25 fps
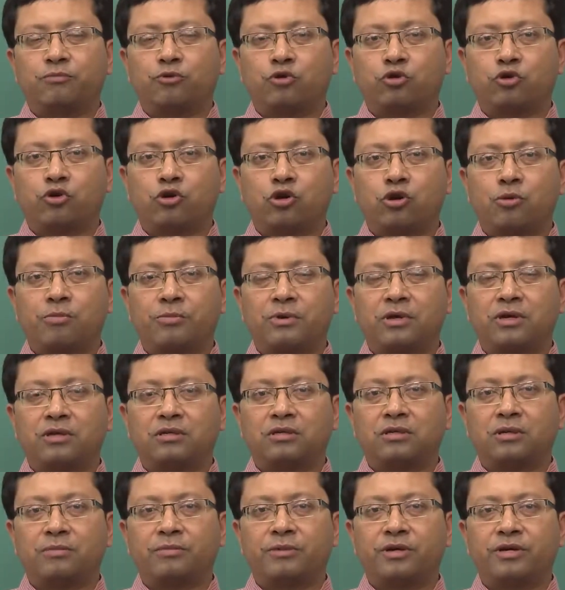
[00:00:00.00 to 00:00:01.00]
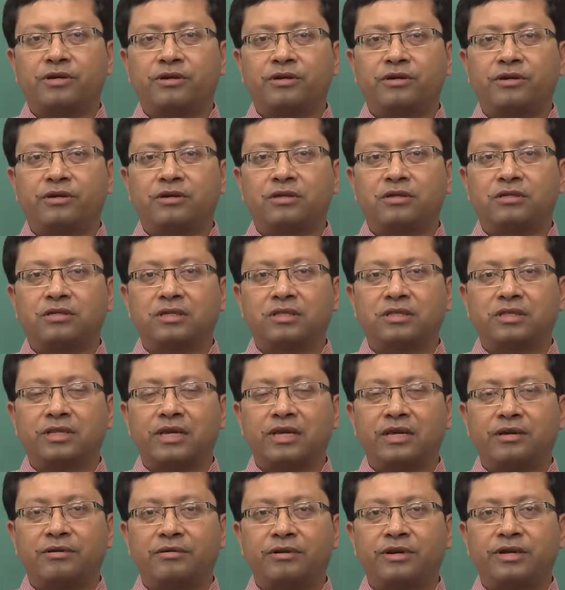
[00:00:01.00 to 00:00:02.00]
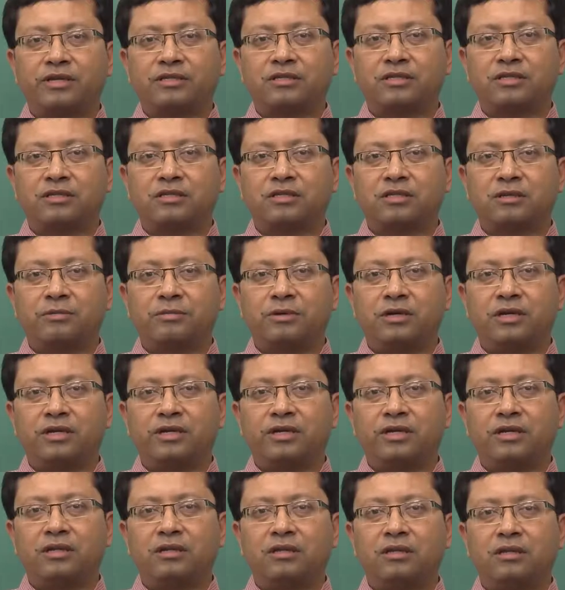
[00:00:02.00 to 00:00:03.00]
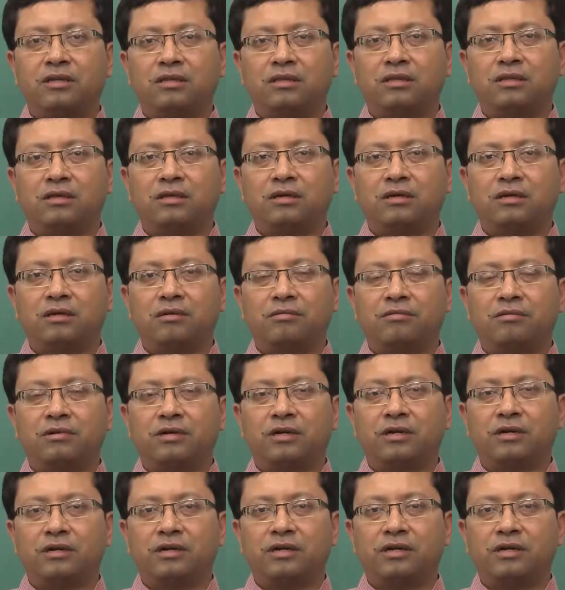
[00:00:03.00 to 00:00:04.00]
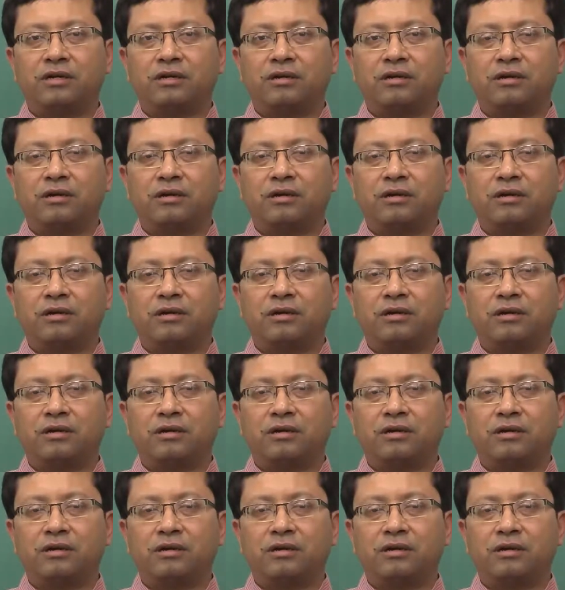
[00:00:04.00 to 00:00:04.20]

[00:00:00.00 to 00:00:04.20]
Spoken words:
procurements of materials and then raises the bill till the